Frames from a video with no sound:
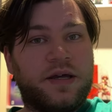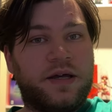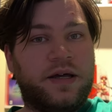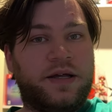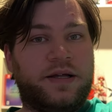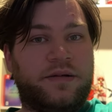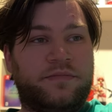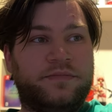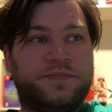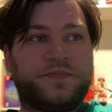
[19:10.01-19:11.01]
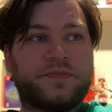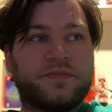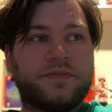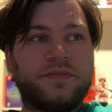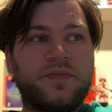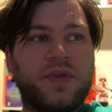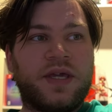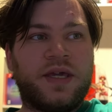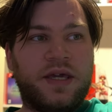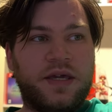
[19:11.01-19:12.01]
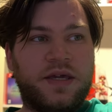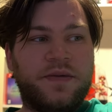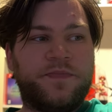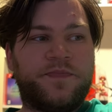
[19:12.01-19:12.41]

um, he